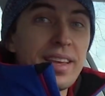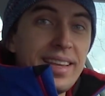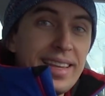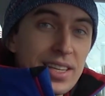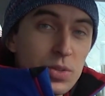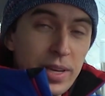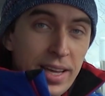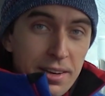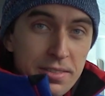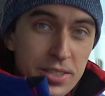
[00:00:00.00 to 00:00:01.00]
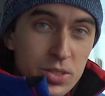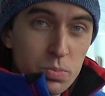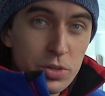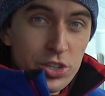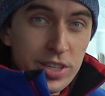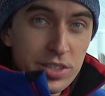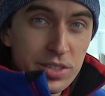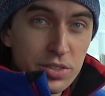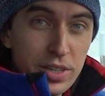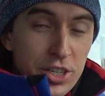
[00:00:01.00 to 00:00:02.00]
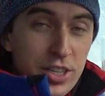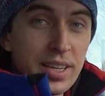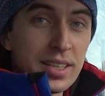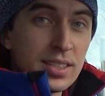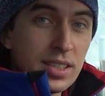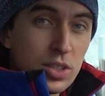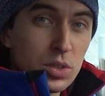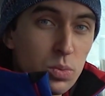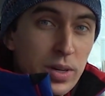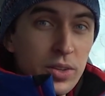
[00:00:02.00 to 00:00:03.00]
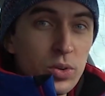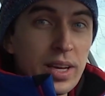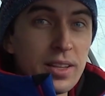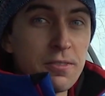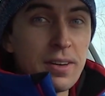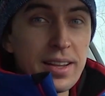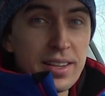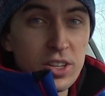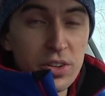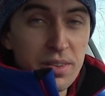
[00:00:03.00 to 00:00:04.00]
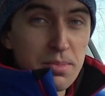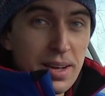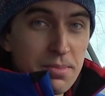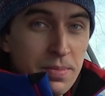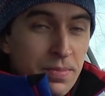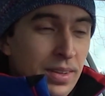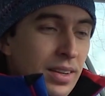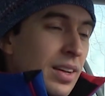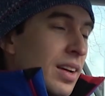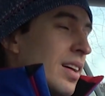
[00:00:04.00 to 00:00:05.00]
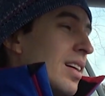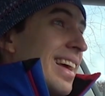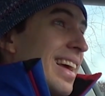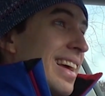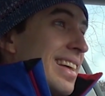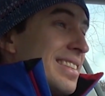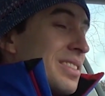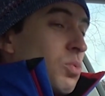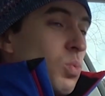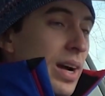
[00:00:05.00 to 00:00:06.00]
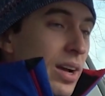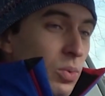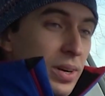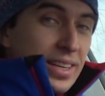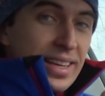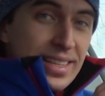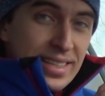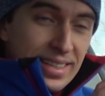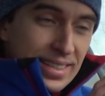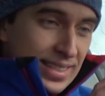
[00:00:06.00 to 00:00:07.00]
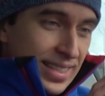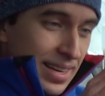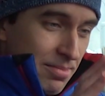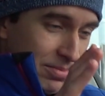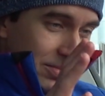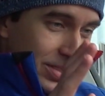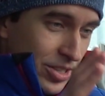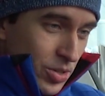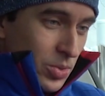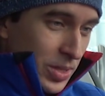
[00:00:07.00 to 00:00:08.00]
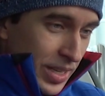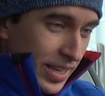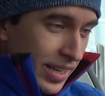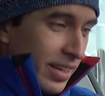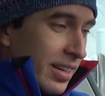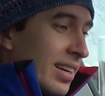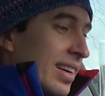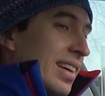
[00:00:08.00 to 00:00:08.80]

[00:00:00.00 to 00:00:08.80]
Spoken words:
Yes, we have a supercharger in Russia, a secret one. You can't find it on the map. And while we're getting some juice here,